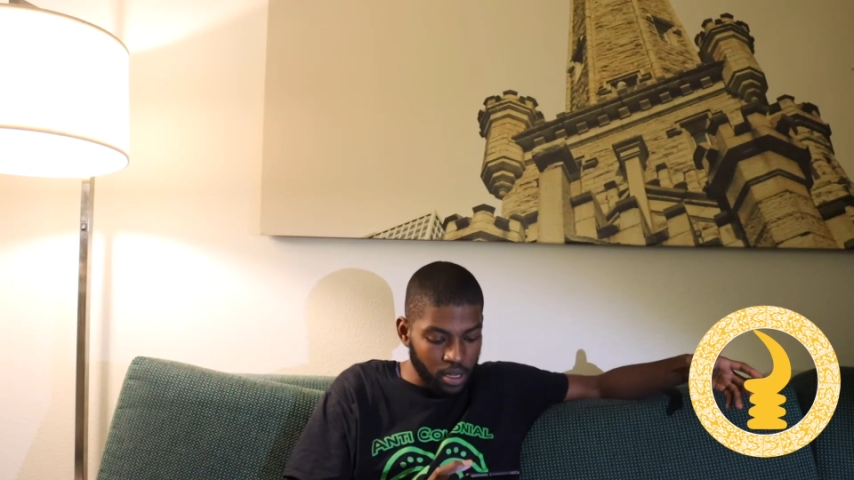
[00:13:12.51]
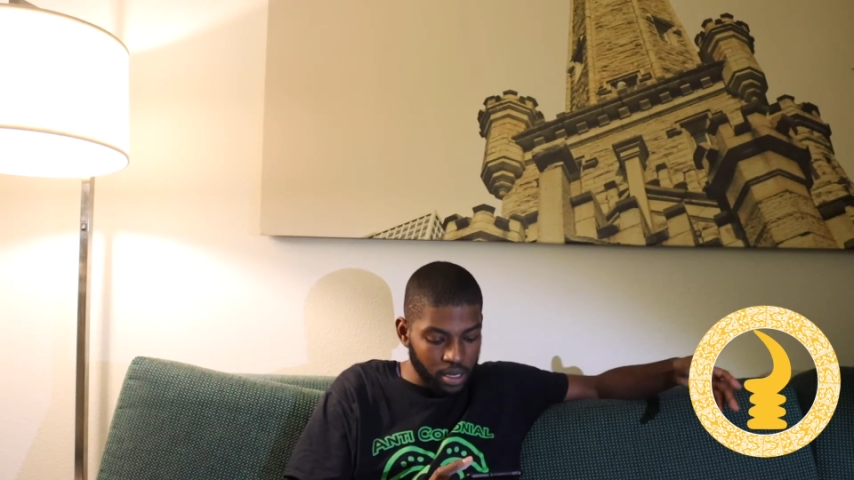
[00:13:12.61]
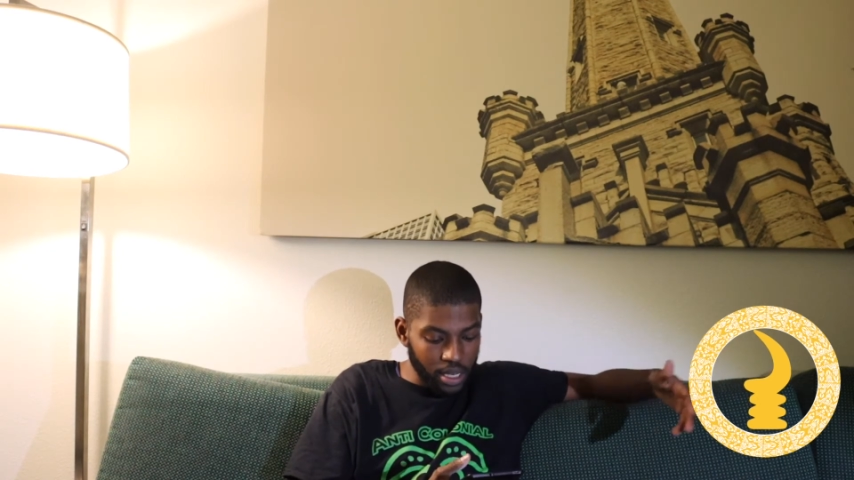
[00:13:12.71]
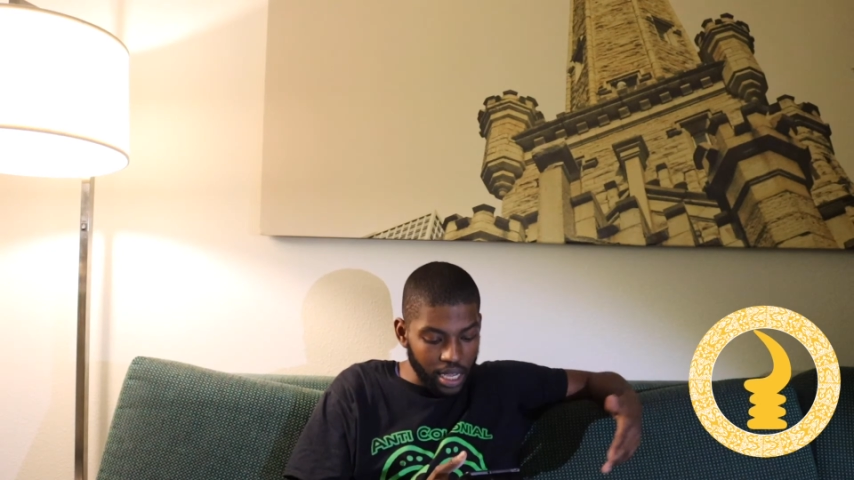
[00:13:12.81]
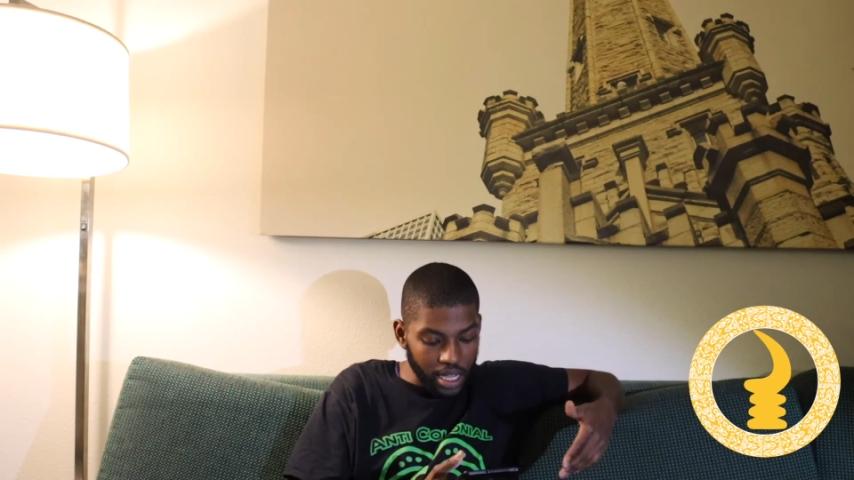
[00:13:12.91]

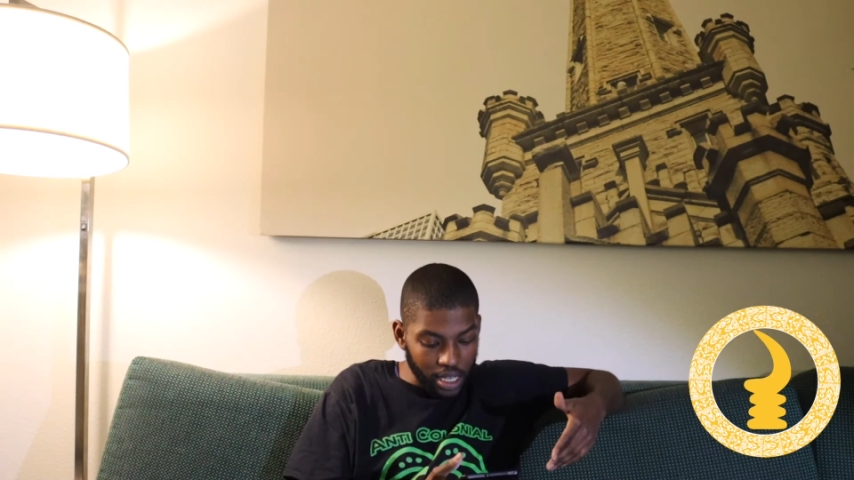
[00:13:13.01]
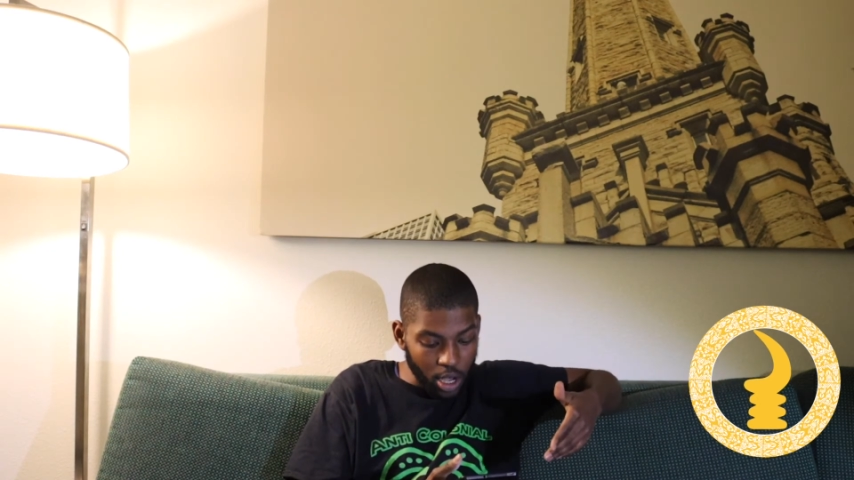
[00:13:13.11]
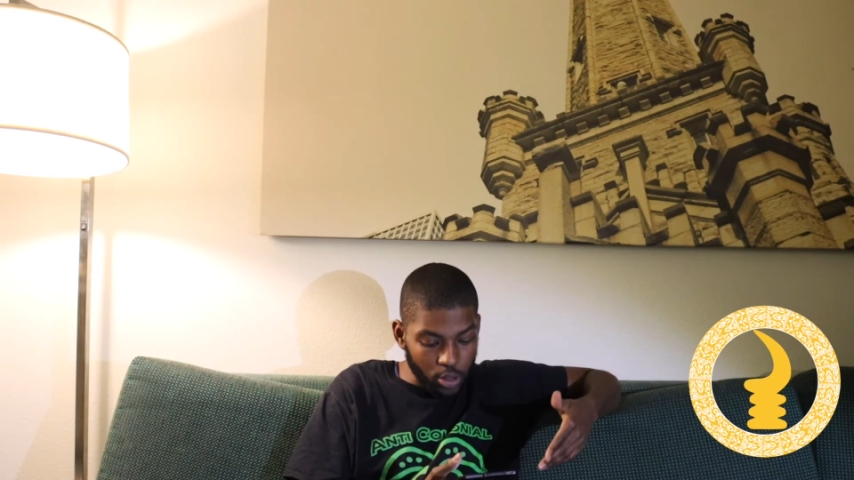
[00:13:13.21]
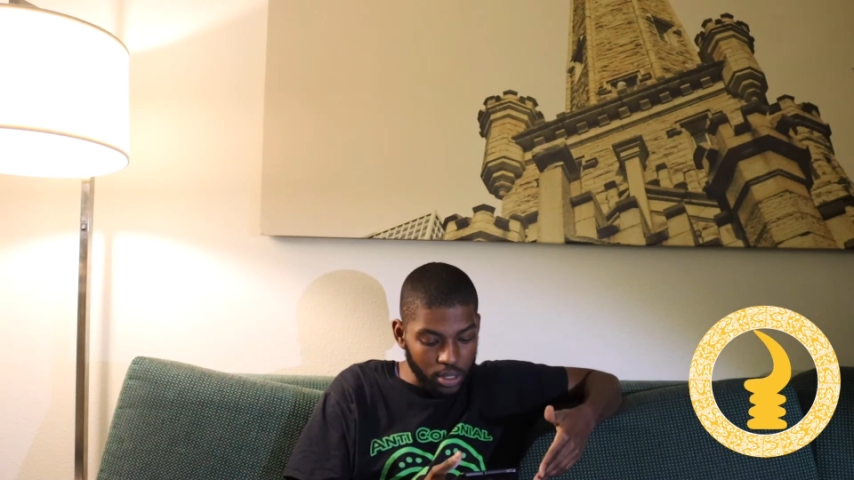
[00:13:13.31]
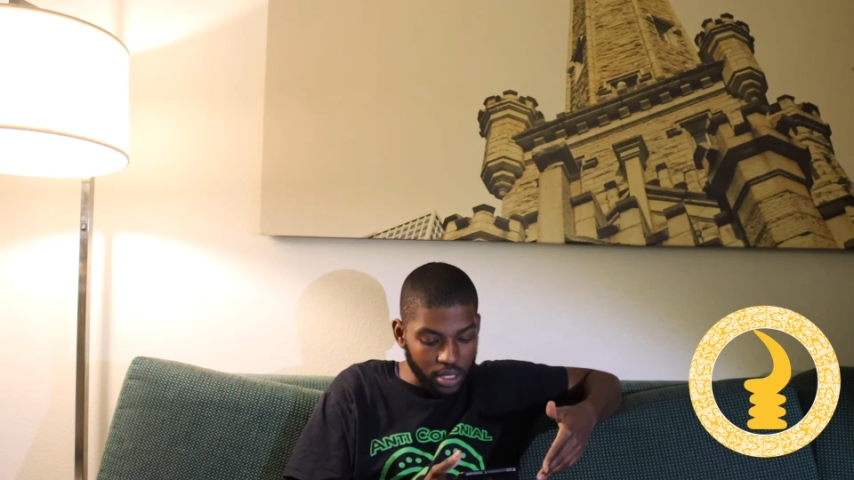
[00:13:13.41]
Then he
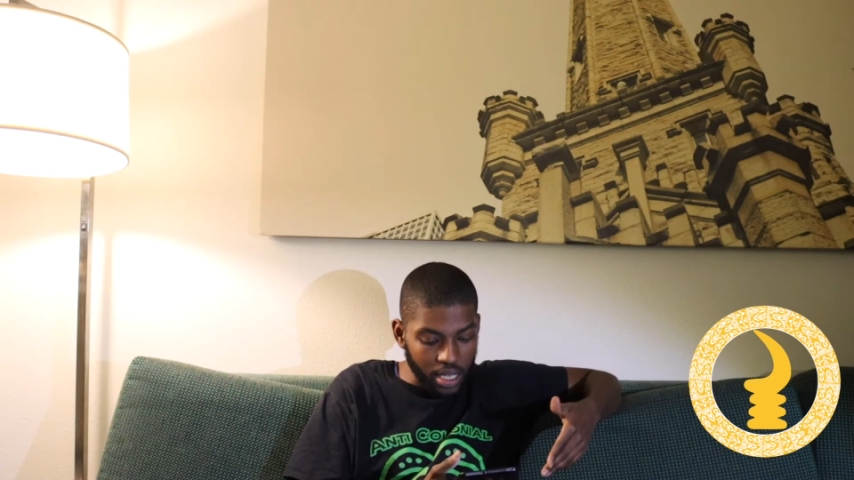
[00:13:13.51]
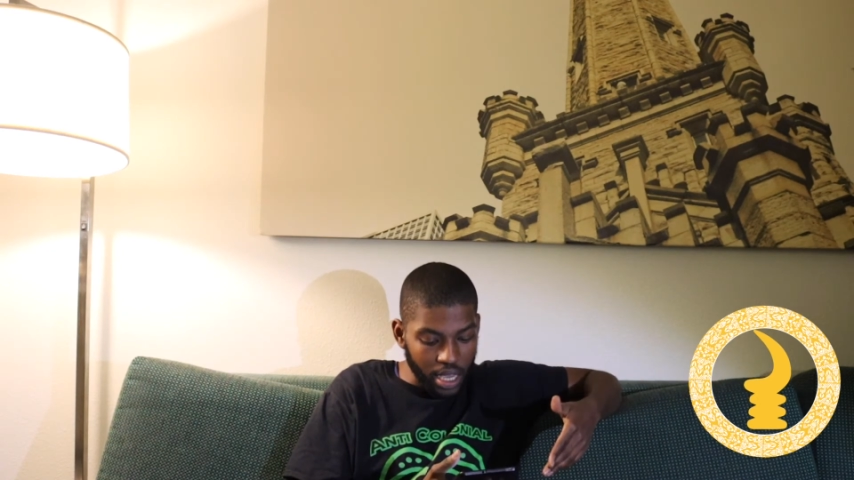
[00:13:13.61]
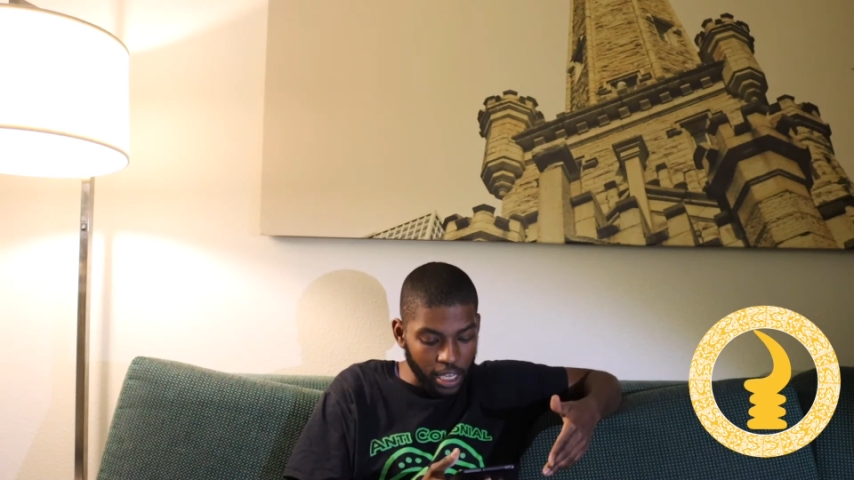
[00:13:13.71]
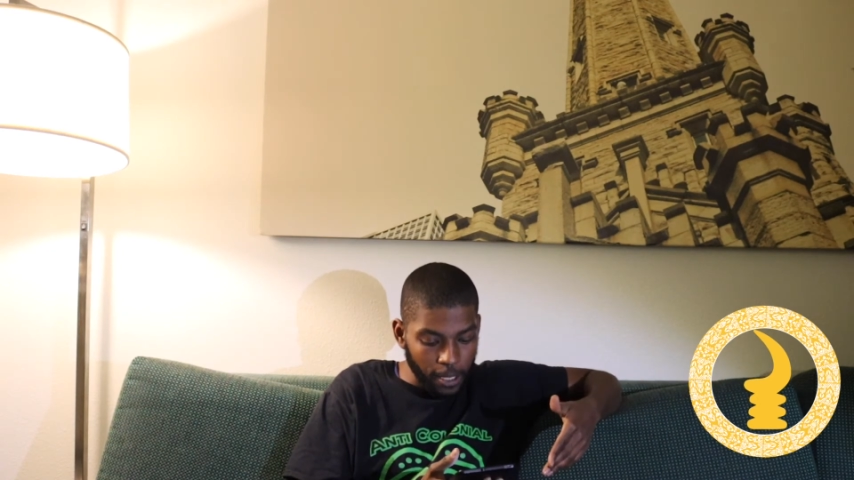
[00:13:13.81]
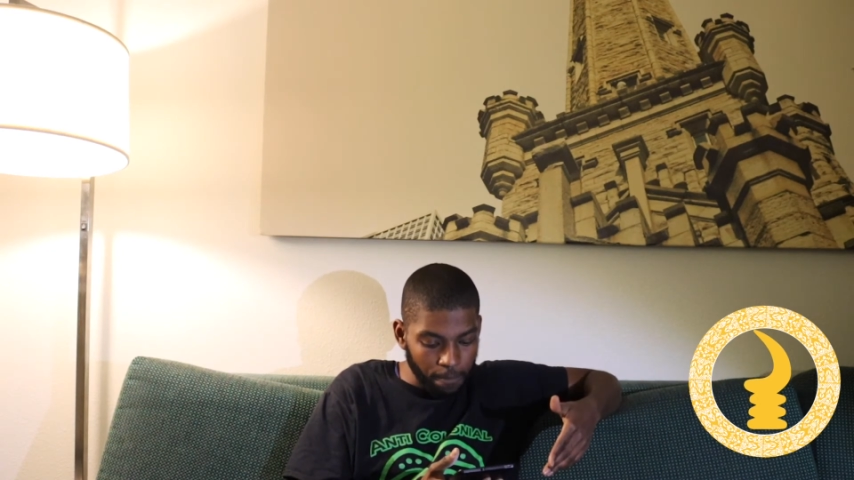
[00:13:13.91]
goes to
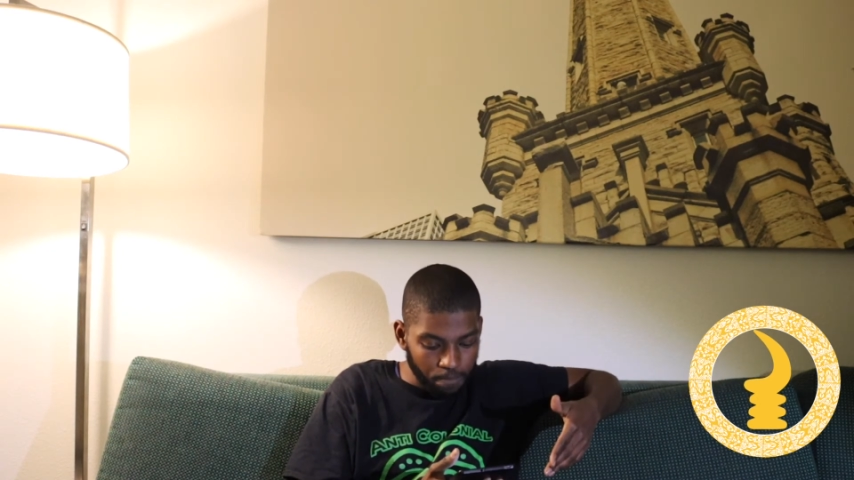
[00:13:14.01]
say